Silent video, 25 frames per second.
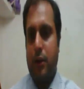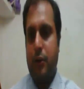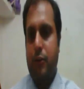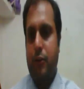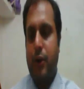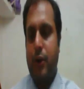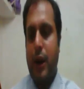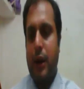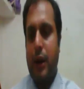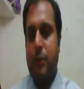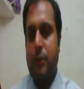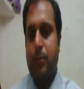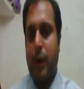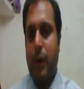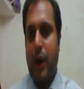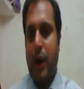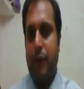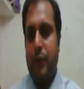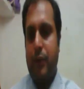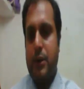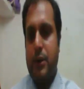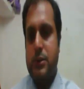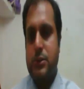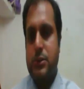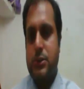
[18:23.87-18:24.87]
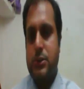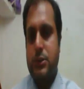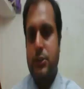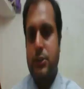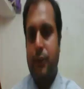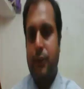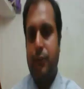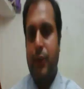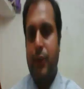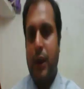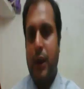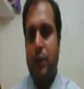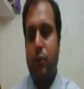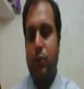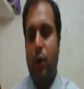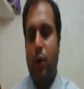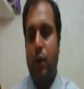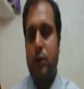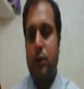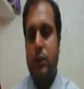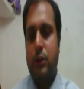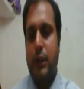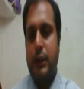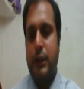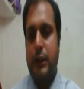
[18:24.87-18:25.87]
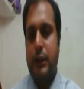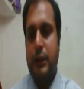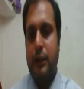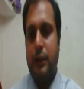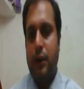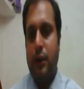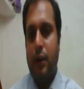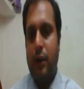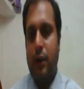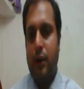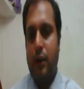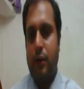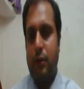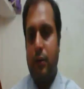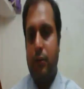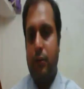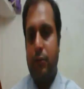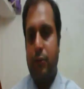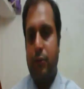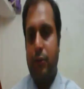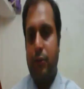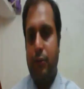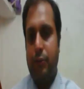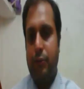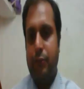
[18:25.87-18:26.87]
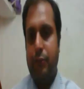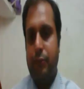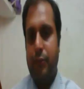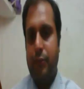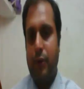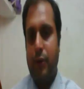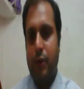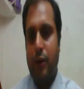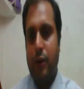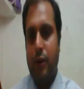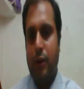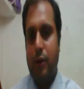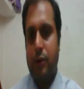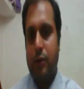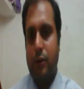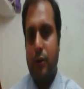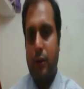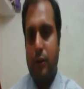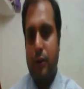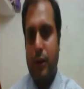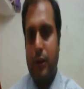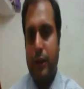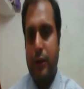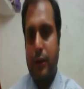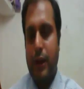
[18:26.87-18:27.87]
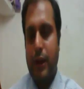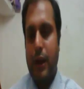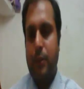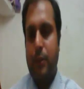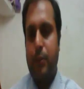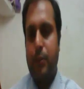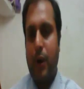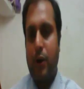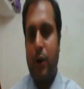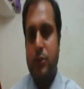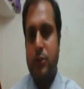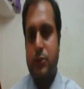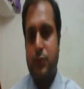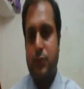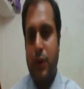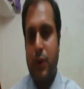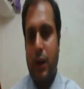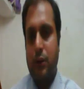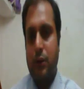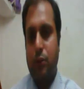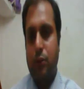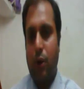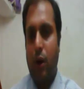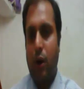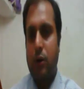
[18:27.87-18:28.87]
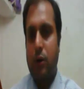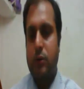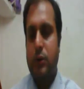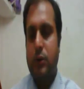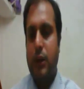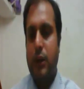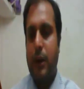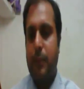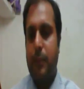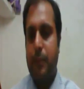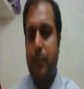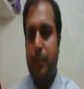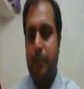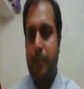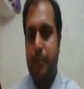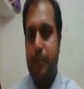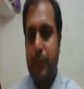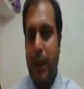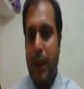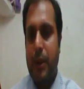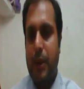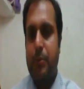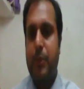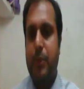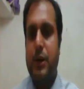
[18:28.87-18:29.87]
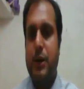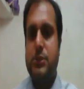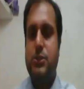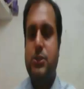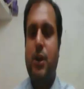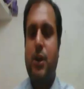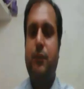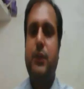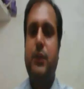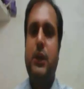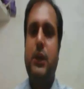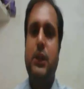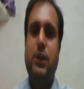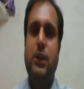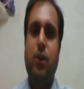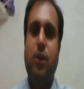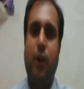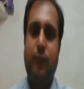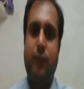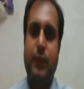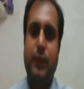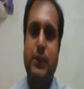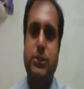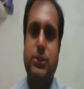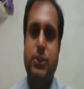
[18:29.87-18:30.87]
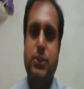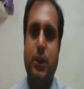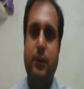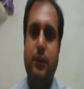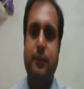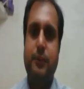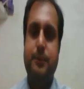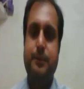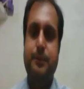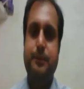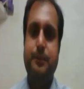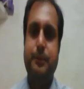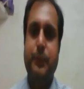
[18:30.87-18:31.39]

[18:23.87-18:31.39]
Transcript: great powers were not the great powers were not the members of the League of Nations,